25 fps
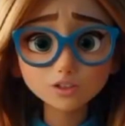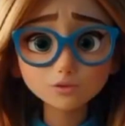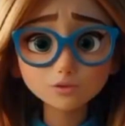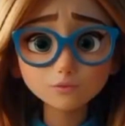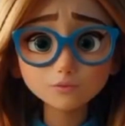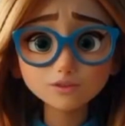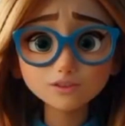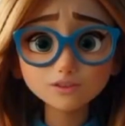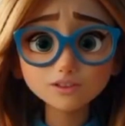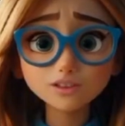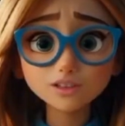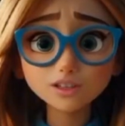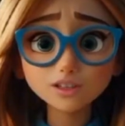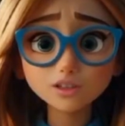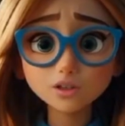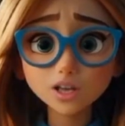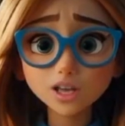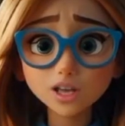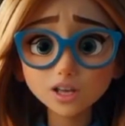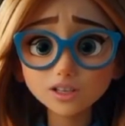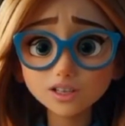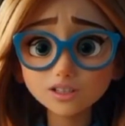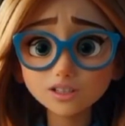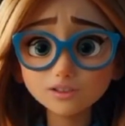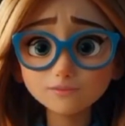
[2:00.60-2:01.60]
Nonsense,
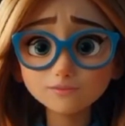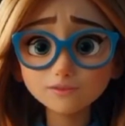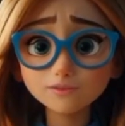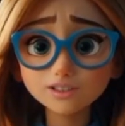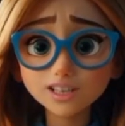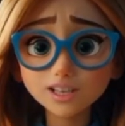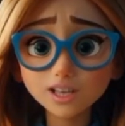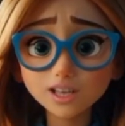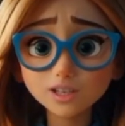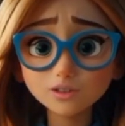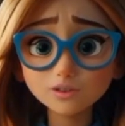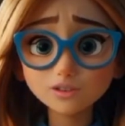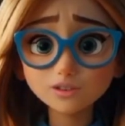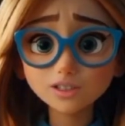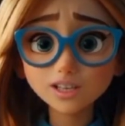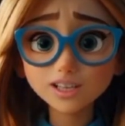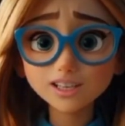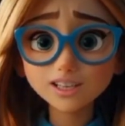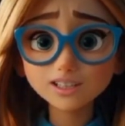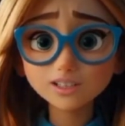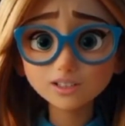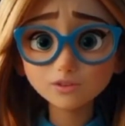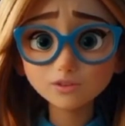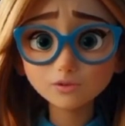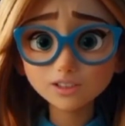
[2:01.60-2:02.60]
she is your wife.
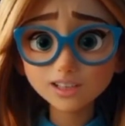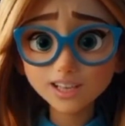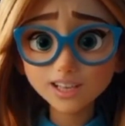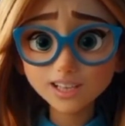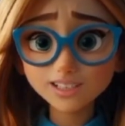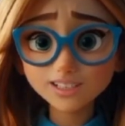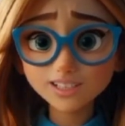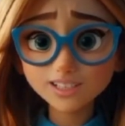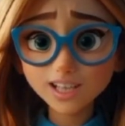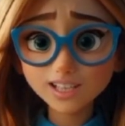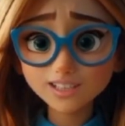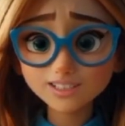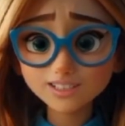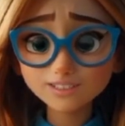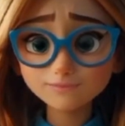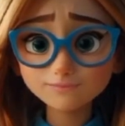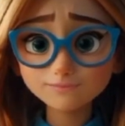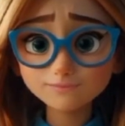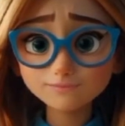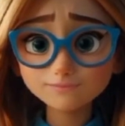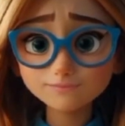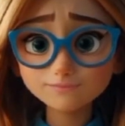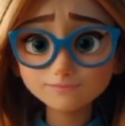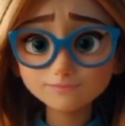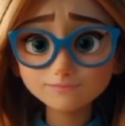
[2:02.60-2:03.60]
How can you talk
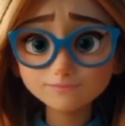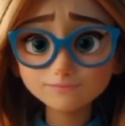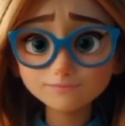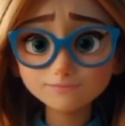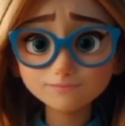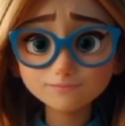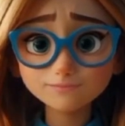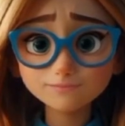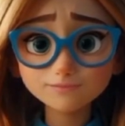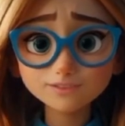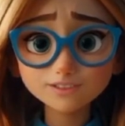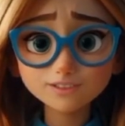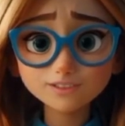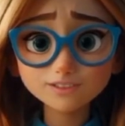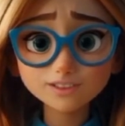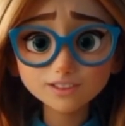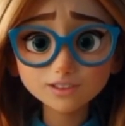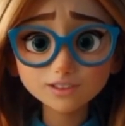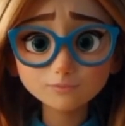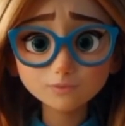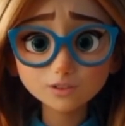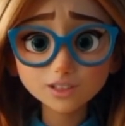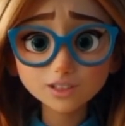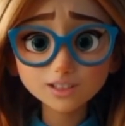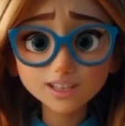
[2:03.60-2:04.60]
like this?
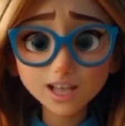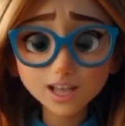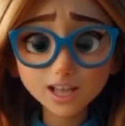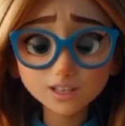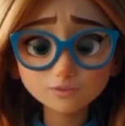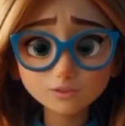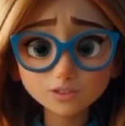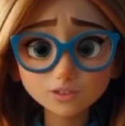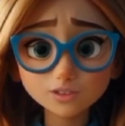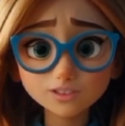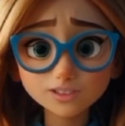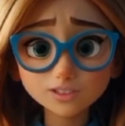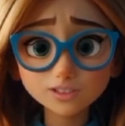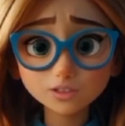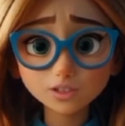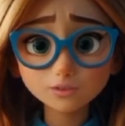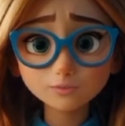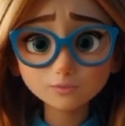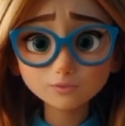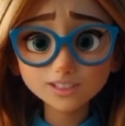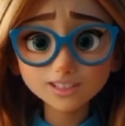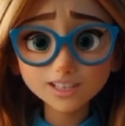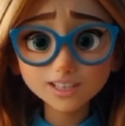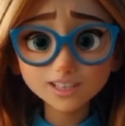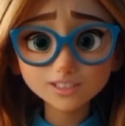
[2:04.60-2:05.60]
I know she was
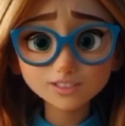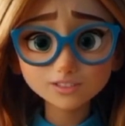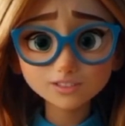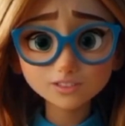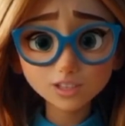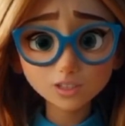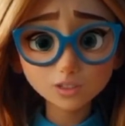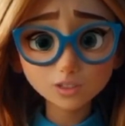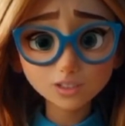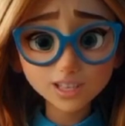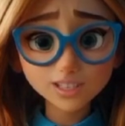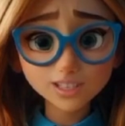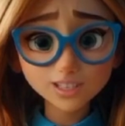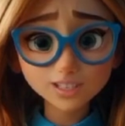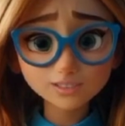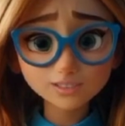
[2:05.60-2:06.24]
my wife and now she